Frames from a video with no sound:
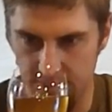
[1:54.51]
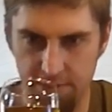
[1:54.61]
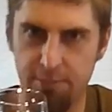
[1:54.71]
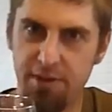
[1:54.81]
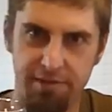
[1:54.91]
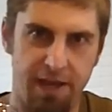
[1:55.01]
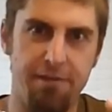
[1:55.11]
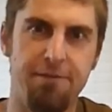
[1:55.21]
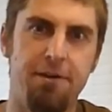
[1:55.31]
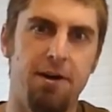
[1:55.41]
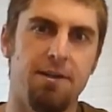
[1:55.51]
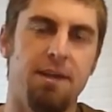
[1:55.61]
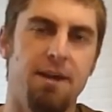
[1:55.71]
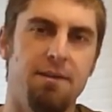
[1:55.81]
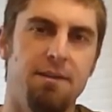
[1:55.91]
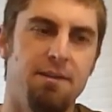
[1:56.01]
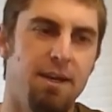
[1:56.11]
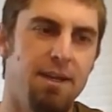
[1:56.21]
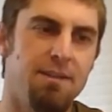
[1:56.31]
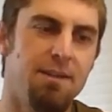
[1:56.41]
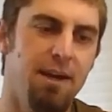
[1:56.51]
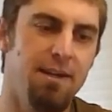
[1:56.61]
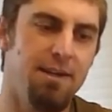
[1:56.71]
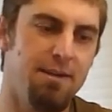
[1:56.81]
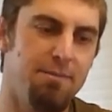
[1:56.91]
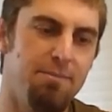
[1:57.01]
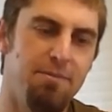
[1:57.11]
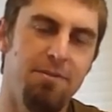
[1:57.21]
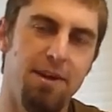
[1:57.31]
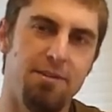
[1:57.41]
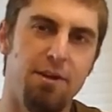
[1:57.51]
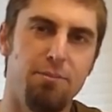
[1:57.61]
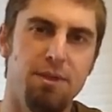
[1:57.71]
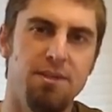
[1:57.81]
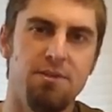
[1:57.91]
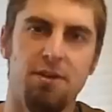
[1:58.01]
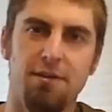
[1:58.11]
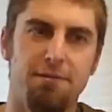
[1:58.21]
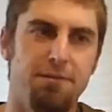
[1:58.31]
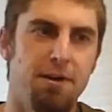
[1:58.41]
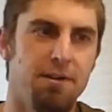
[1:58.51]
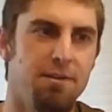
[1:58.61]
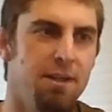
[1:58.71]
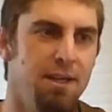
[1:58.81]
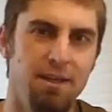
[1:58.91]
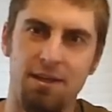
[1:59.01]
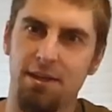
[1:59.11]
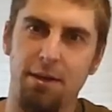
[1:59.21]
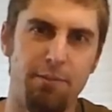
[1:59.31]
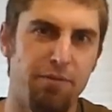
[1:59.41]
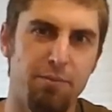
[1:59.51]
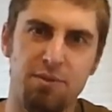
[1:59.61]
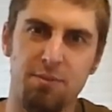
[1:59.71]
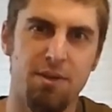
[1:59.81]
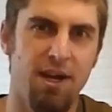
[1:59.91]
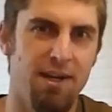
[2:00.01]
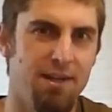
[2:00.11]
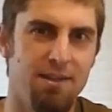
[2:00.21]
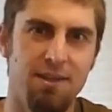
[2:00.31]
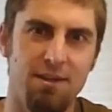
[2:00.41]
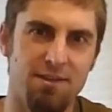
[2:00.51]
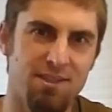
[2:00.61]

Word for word: a little bit of that funk, that that kind of Fantôme yeast strain funk, coming from some kind of you know